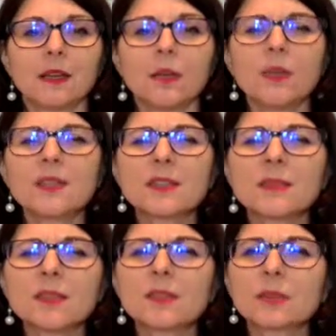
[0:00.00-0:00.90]
What's the
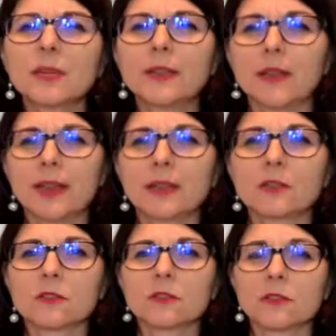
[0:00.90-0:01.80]
best way to
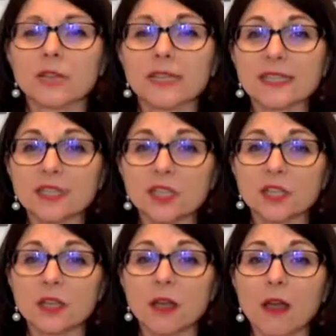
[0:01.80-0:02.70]
handle the
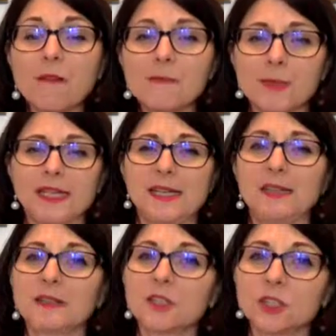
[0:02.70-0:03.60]
transition of money
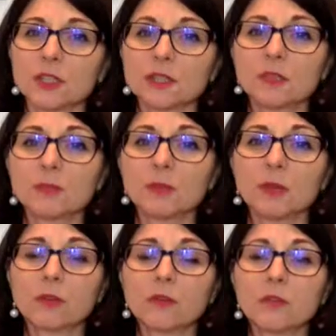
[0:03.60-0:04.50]
decisions,
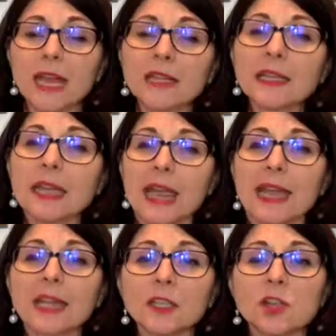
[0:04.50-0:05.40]
both daily
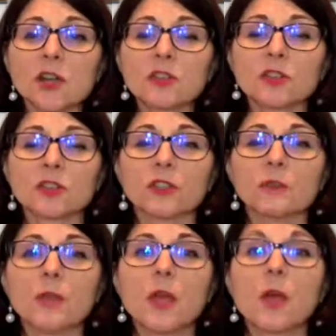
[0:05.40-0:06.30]
and
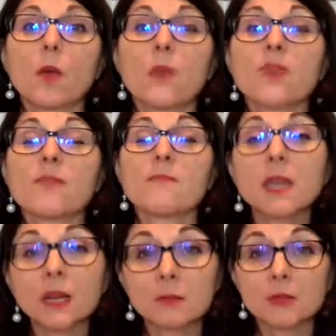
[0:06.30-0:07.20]
long-term, with a
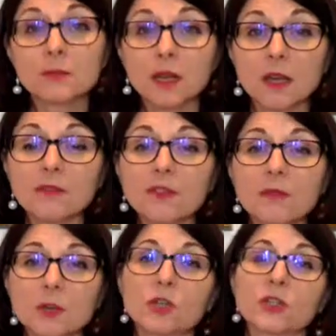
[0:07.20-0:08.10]
minimum of
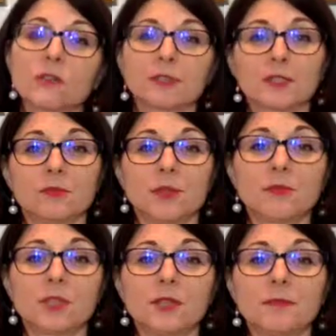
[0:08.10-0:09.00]
emotional
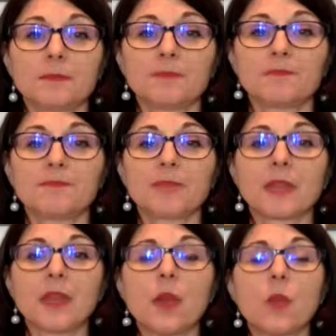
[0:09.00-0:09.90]
disruption?
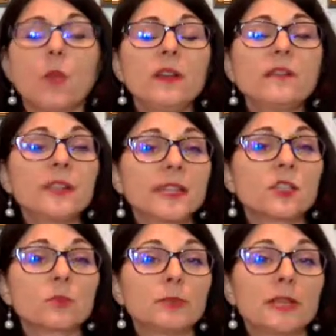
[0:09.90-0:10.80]
One
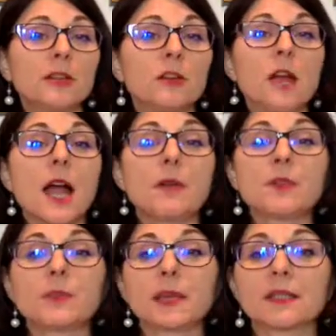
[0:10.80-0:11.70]
financial planner I
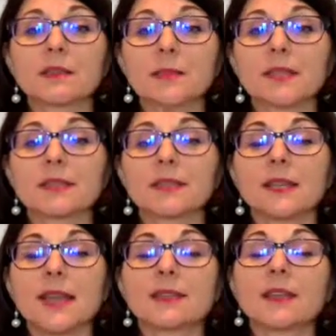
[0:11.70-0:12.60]
respect
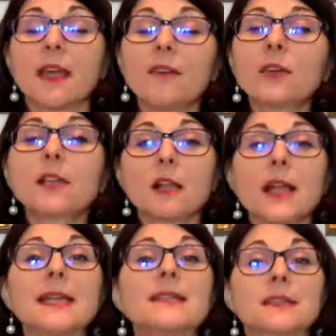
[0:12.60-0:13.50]
immensely has every
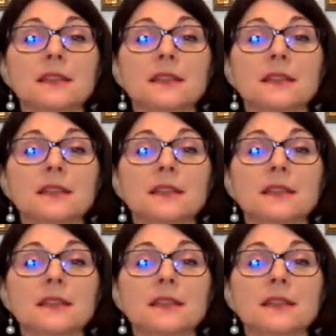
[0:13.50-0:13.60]
client